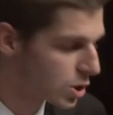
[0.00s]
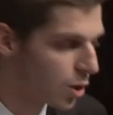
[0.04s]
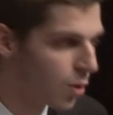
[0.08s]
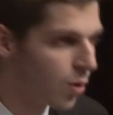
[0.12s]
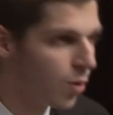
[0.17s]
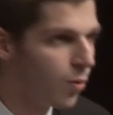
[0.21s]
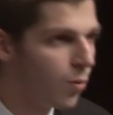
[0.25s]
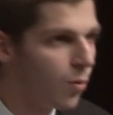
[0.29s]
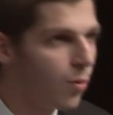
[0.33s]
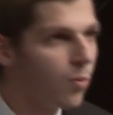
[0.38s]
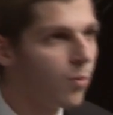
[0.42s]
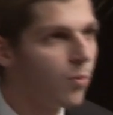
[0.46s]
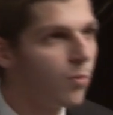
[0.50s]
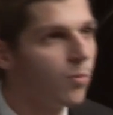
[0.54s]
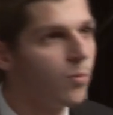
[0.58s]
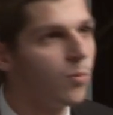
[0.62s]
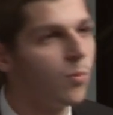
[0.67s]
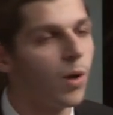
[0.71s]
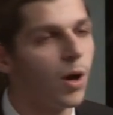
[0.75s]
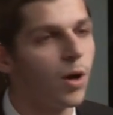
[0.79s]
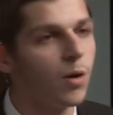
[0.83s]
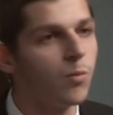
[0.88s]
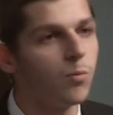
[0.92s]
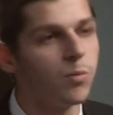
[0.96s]
so,
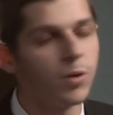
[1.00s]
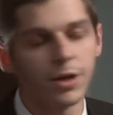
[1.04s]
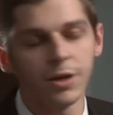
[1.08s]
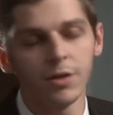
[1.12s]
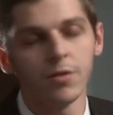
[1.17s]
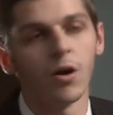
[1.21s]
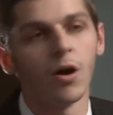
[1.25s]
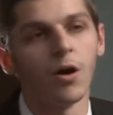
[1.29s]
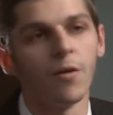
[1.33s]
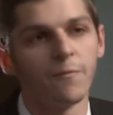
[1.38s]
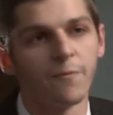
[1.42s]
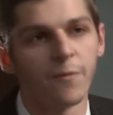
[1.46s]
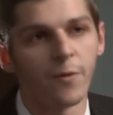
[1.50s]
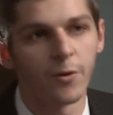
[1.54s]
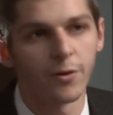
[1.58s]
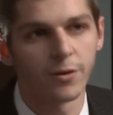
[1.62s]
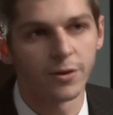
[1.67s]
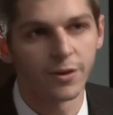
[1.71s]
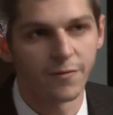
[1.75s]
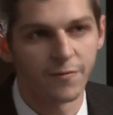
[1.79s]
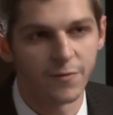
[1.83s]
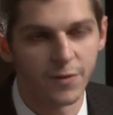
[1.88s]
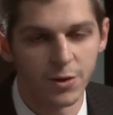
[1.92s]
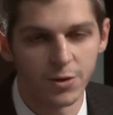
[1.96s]
what what do you hope for
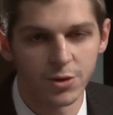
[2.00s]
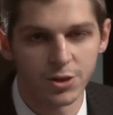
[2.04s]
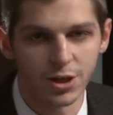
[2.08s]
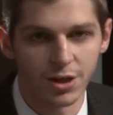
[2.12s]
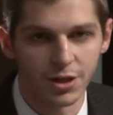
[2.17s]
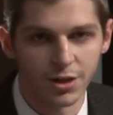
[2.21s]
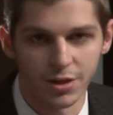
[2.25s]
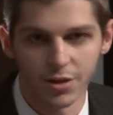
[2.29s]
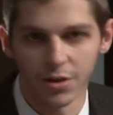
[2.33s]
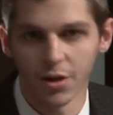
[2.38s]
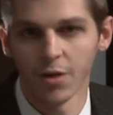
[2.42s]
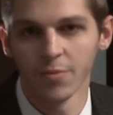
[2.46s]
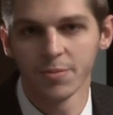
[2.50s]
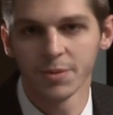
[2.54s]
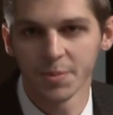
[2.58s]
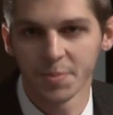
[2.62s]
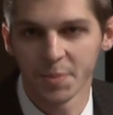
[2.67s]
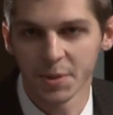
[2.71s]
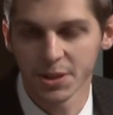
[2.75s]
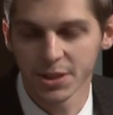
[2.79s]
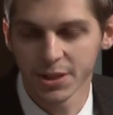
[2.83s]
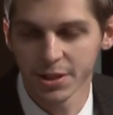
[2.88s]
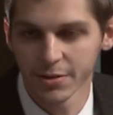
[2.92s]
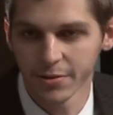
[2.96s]
in the future? Do you hope to
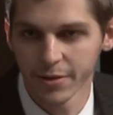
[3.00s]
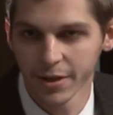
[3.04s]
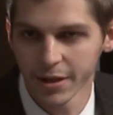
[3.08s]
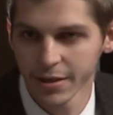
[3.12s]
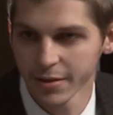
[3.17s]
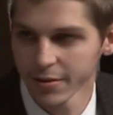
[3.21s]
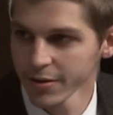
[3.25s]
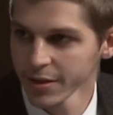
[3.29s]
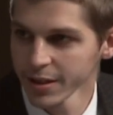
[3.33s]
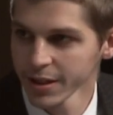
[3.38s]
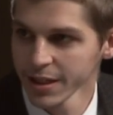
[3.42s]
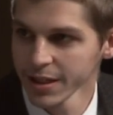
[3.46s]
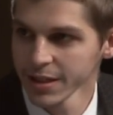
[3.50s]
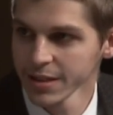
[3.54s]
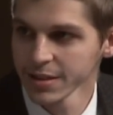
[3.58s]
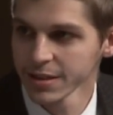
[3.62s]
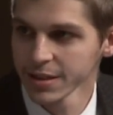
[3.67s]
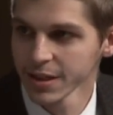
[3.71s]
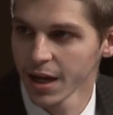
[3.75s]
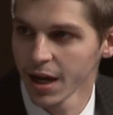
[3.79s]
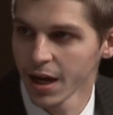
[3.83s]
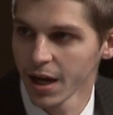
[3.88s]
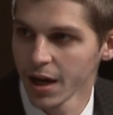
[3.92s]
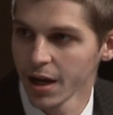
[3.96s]
pursue either of these?
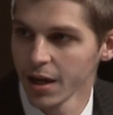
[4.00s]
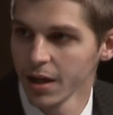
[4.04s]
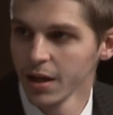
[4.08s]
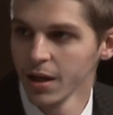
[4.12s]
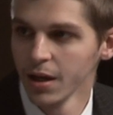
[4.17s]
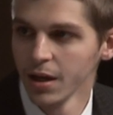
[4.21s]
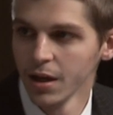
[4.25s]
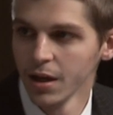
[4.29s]
Uh,